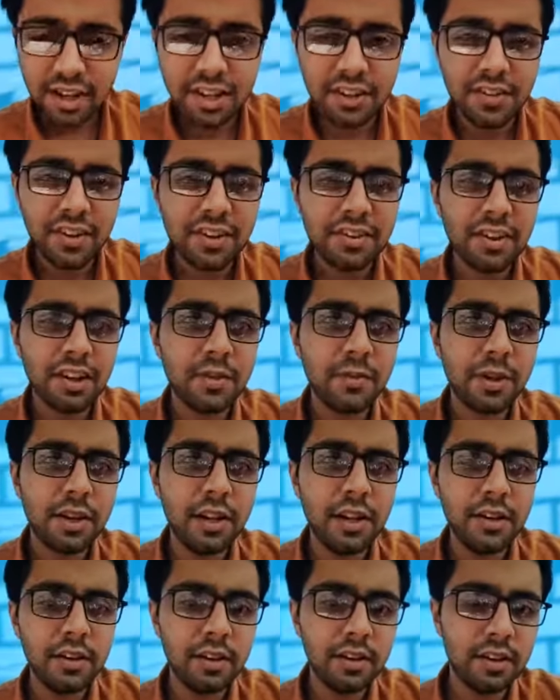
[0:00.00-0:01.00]
Hinge fracture
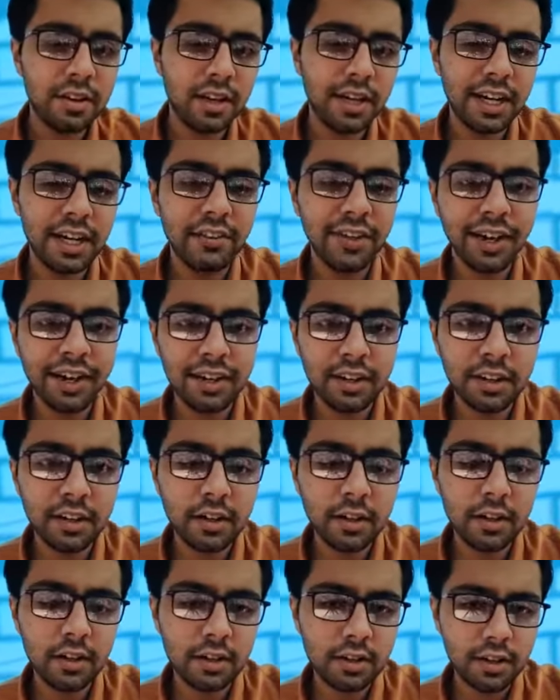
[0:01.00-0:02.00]
basically divide
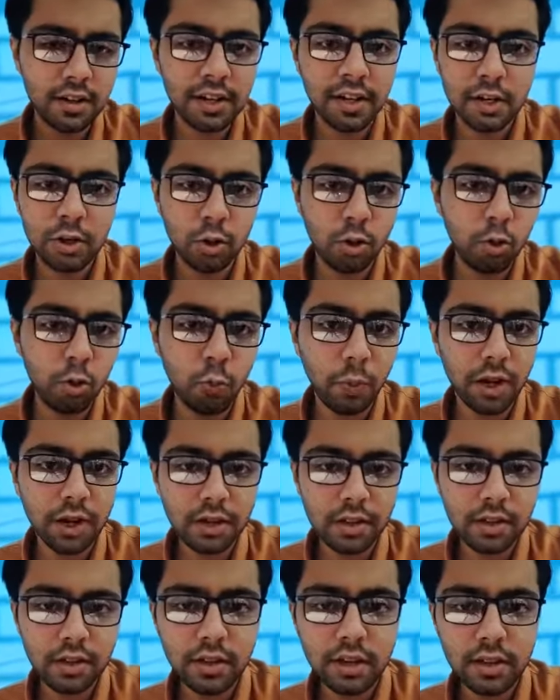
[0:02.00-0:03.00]
the skull into two
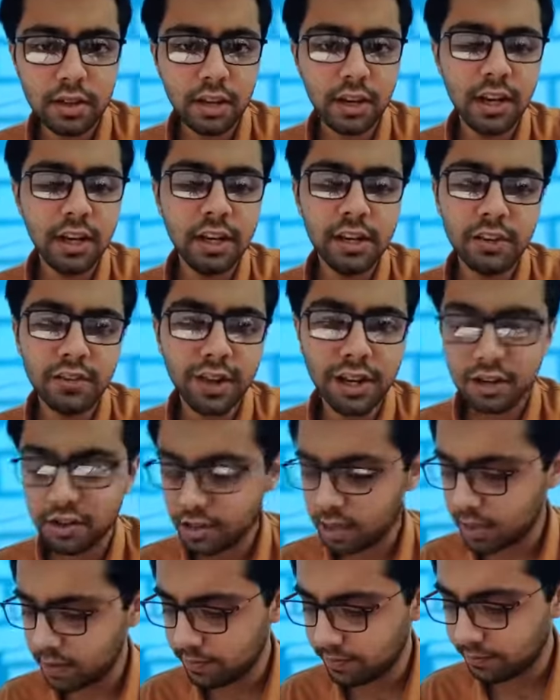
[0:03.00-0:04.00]
parts. It's a linear
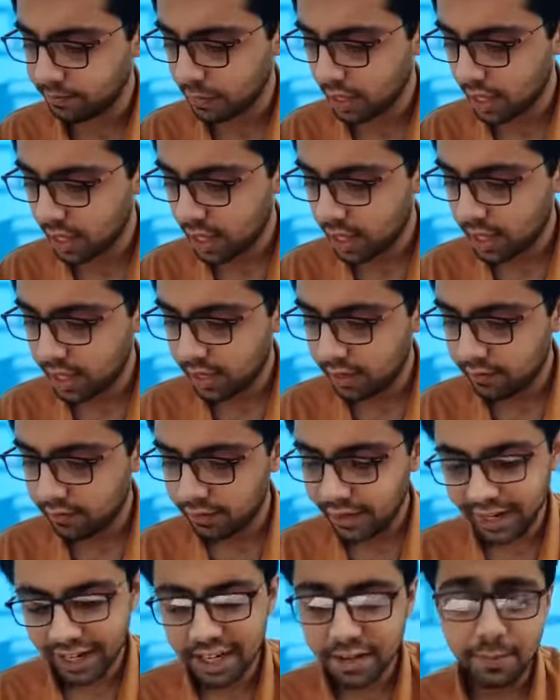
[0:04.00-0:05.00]
fracture.
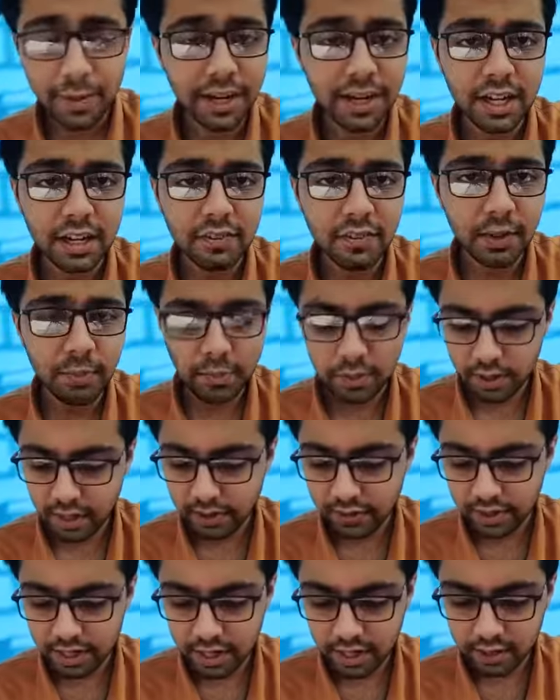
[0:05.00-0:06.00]
We had spider web,
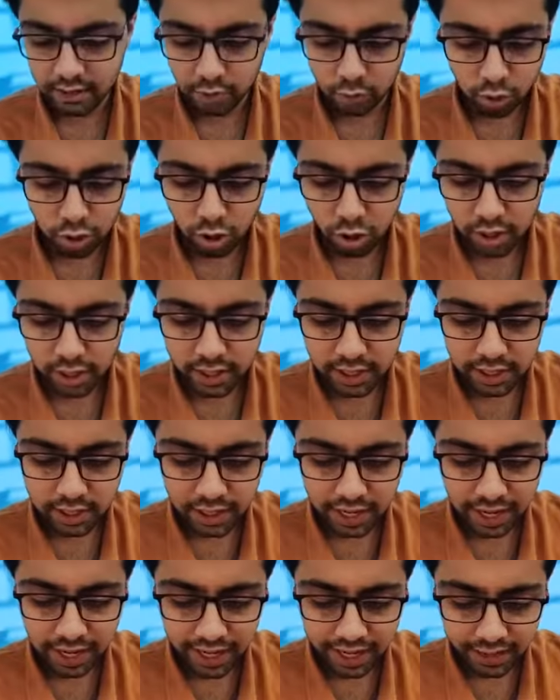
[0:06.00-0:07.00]
which I told already,
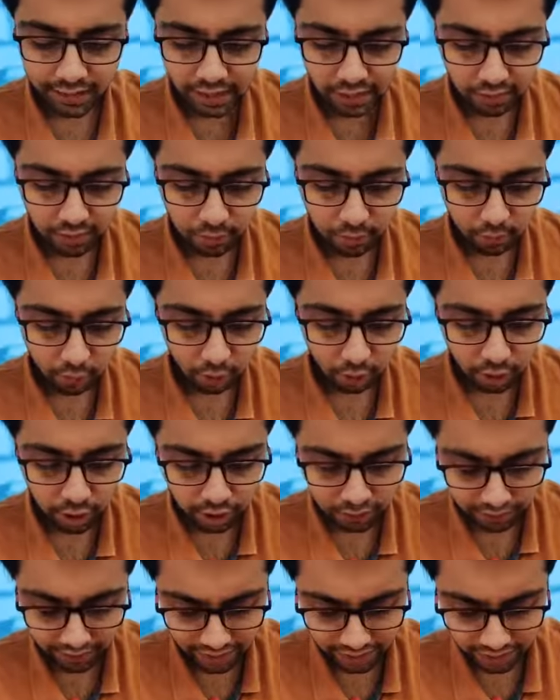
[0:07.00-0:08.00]
and we have a
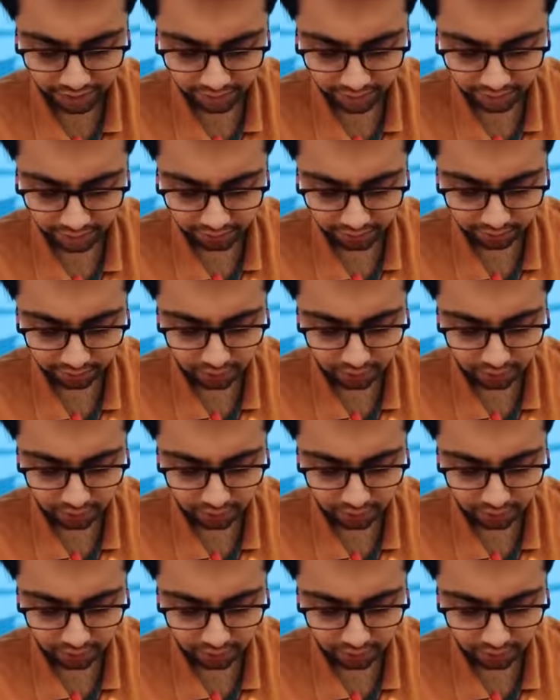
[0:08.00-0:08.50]
pond fracture.